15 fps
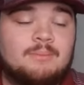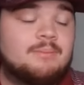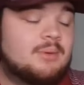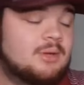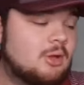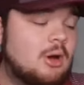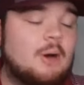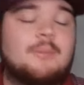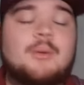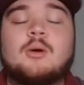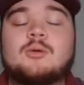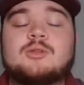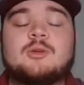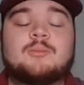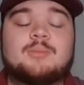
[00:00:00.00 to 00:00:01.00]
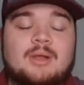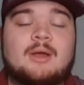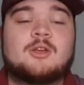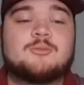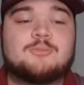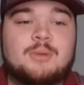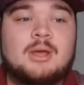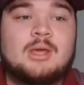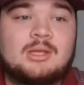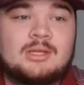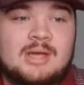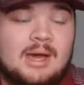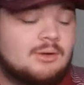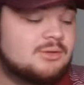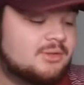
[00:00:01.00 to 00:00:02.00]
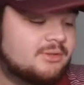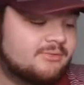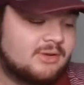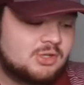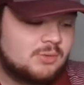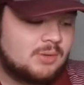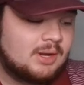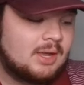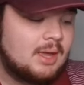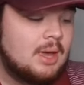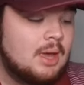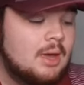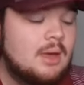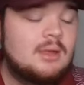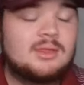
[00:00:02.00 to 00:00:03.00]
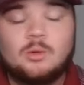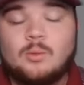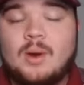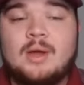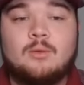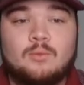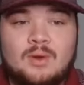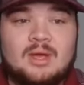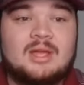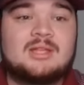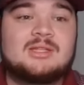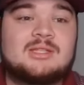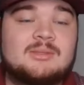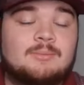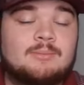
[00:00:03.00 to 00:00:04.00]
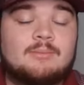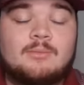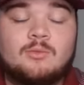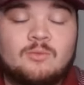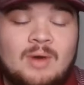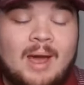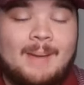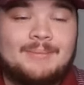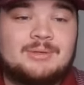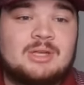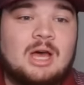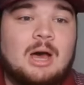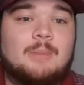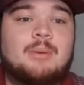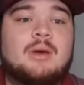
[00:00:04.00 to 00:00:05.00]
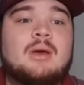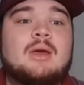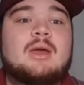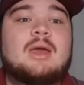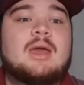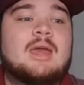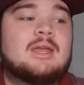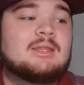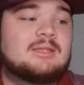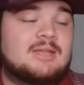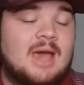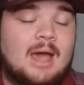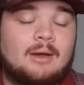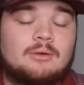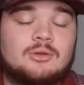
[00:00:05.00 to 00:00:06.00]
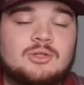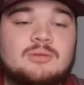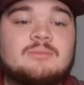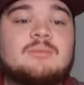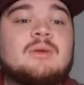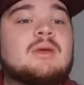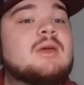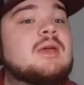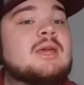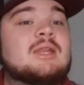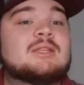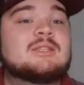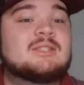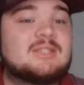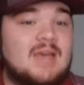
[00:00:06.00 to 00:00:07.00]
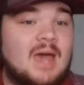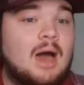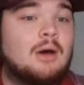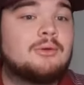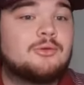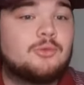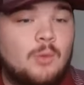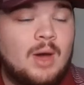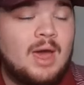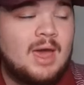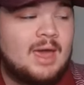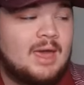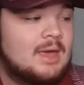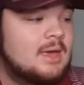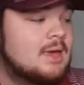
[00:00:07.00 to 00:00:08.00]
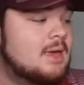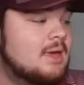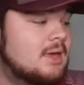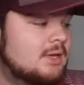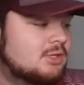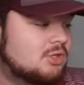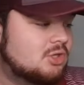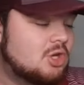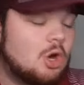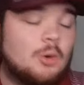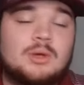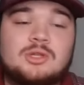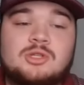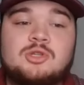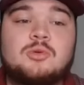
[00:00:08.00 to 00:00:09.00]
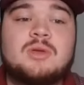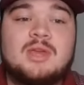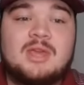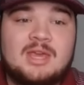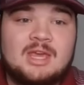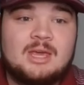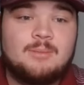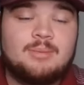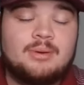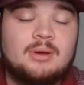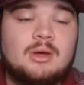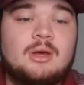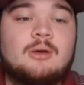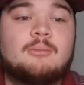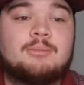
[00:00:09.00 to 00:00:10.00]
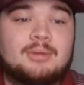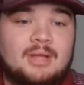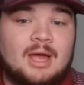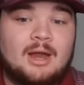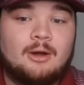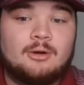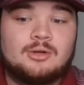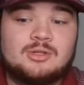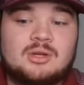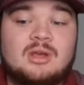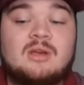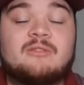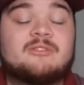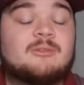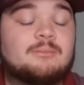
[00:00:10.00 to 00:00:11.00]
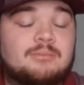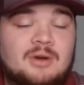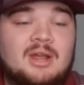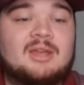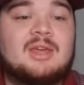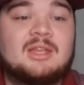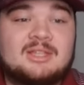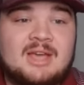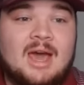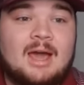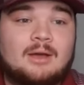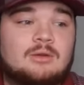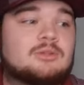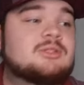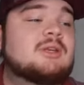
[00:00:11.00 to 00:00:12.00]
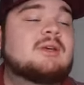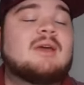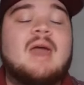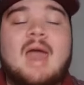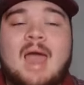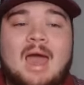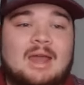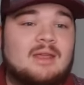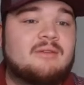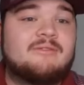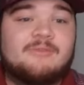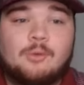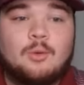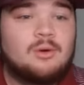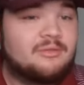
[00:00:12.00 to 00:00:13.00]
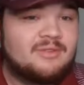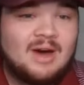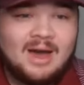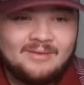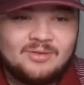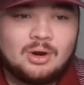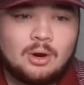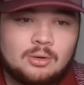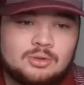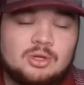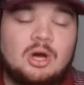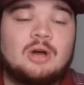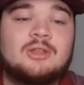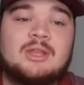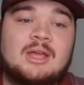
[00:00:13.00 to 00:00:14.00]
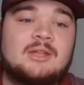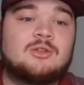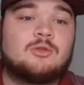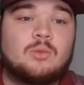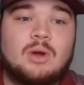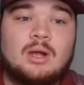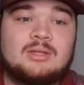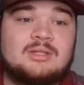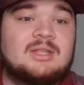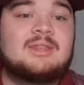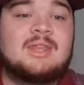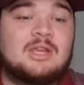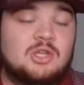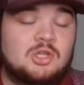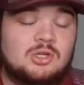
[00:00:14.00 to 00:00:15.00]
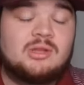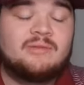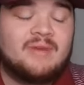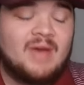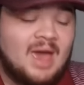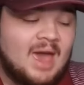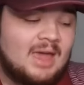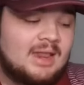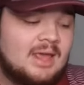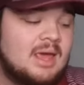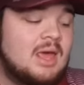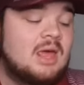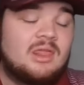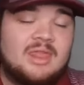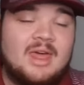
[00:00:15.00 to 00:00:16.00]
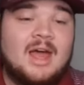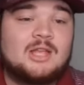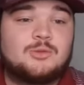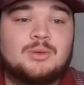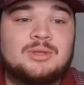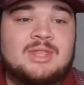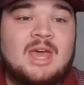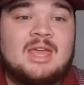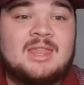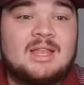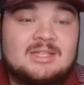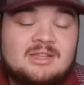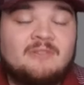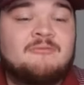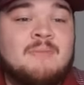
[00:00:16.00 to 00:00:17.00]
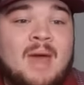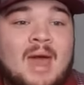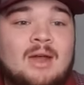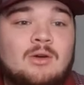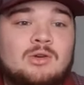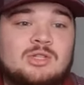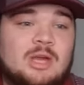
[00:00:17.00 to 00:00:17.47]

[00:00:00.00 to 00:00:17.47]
You know, opposing players breaking tackles is frustrating. The way Riggins wraps up and tackles in a sound way is going to keep players from breaking tackles adding four or five yards on the end of runs that they shouldn't have had. That's what that and that stuff matters.